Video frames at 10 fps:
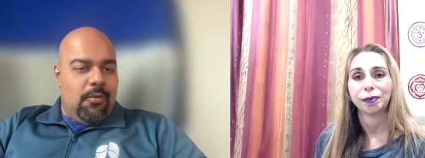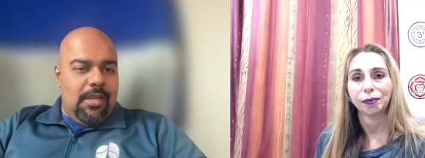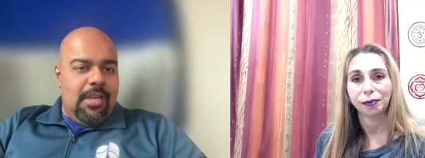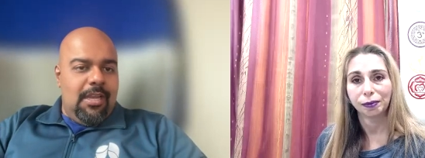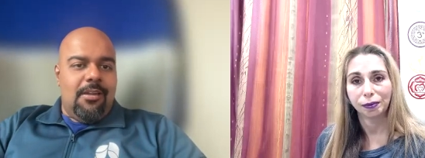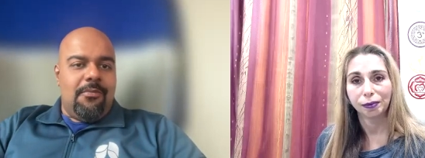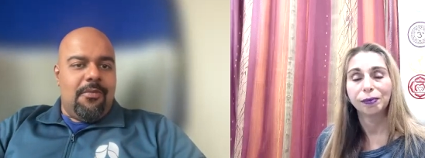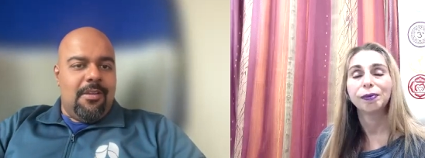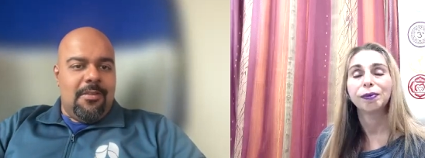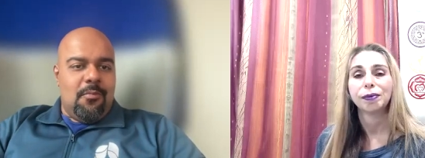Speaker 1: you eat,
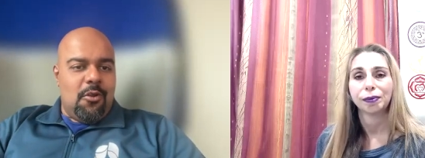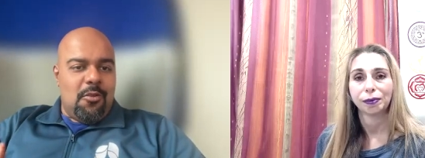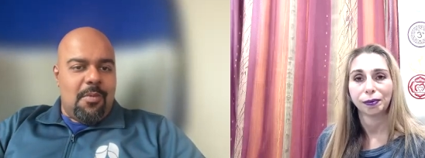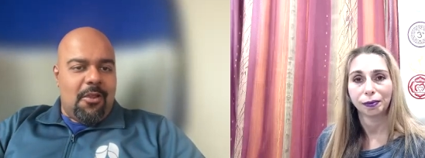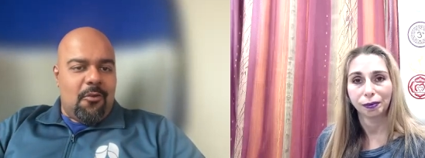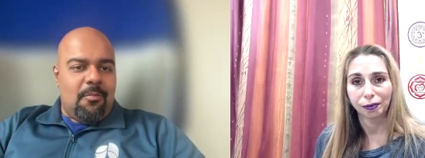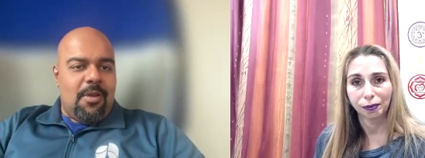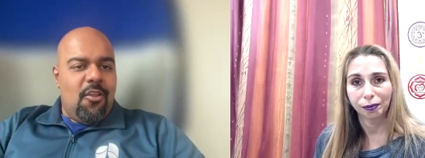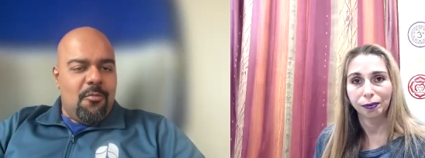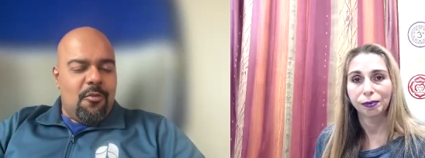difference in what your
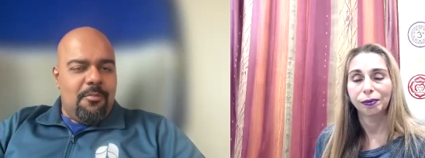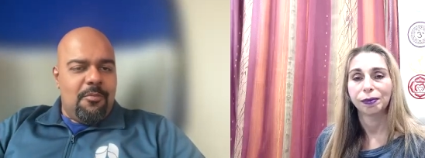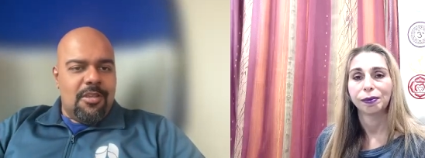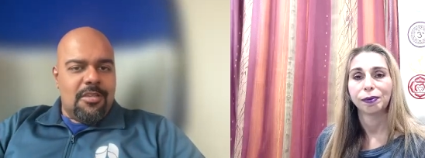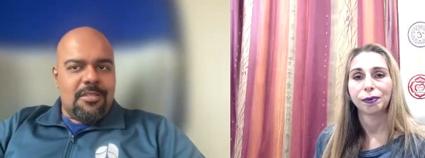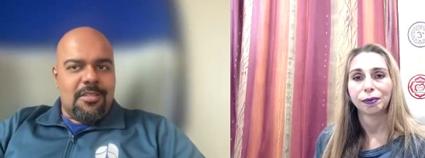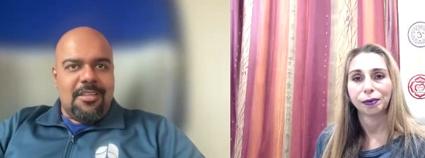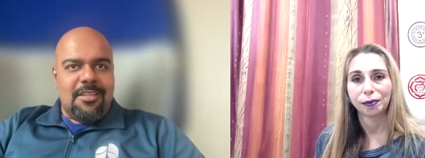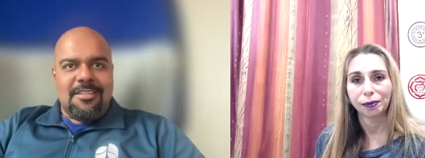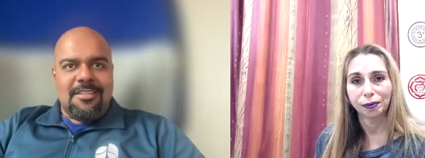microbiome composition
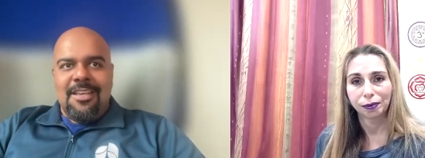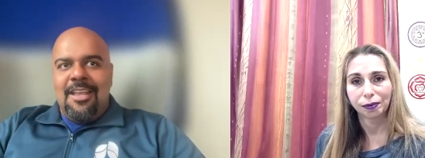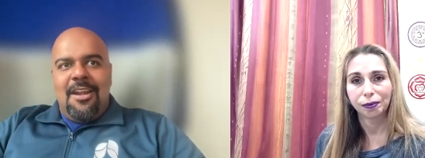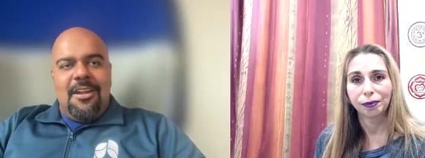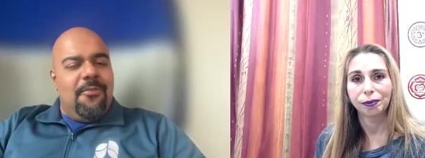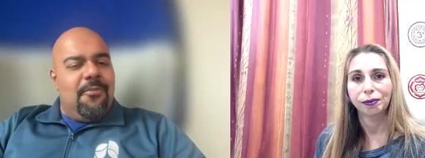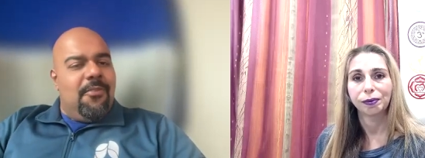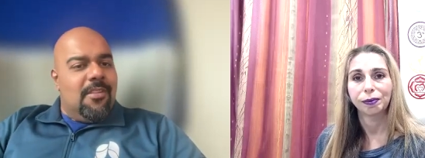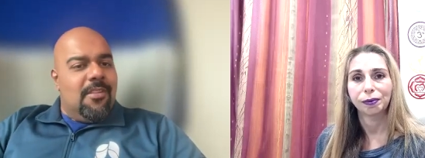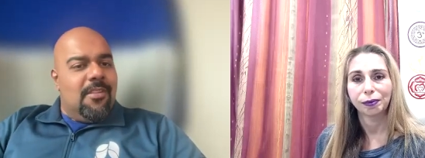is, difference
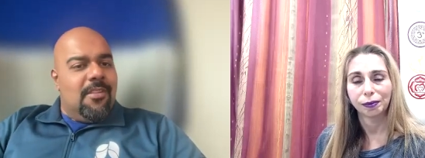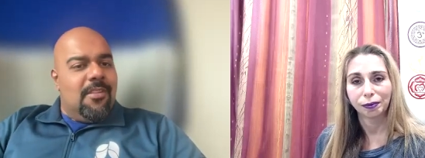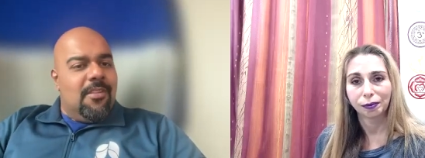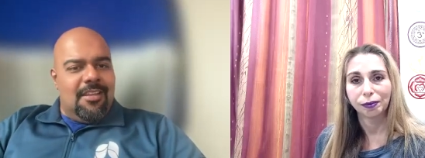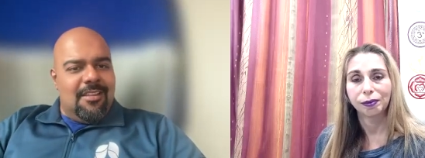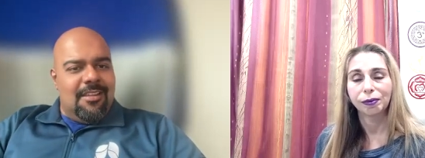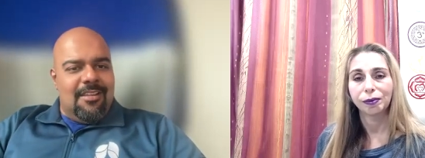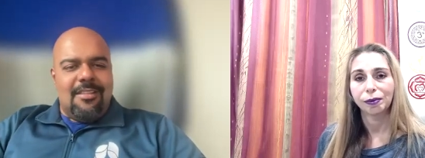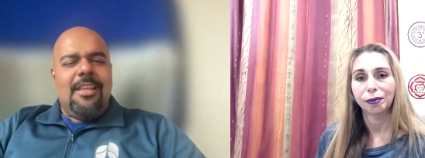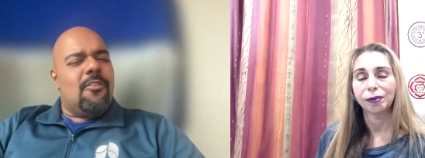in what your genetics
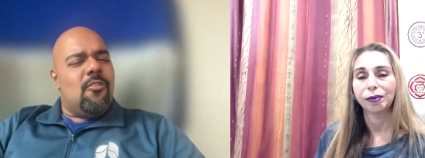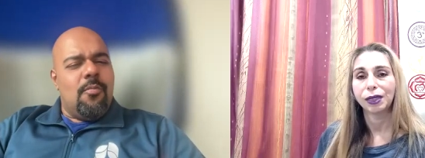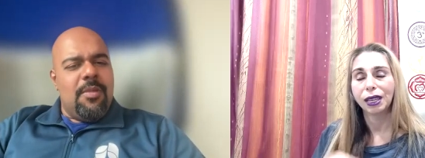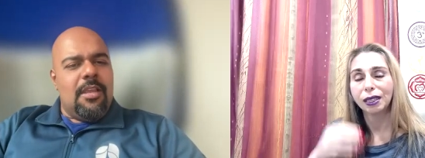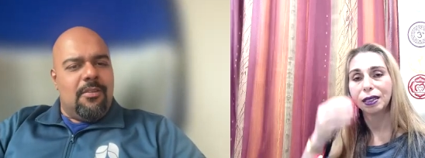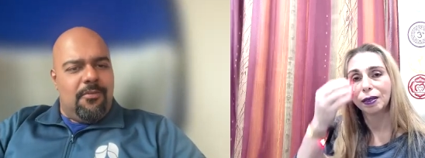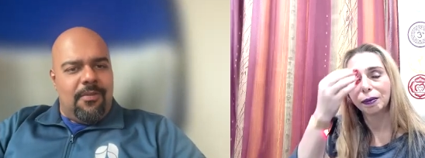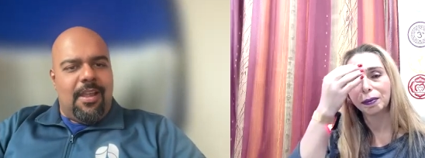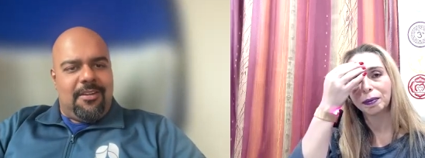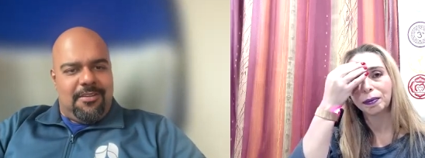is. There's so many yes. other
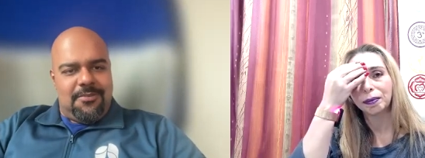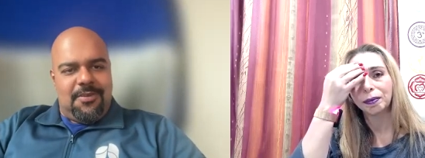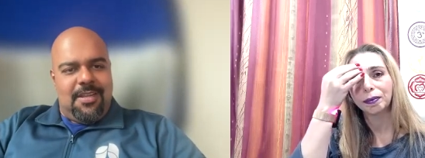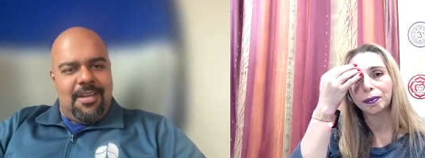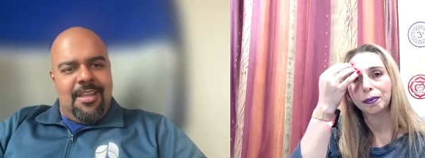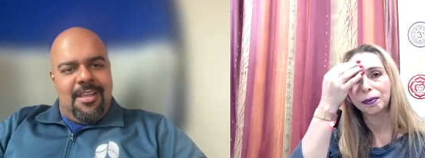factors, right?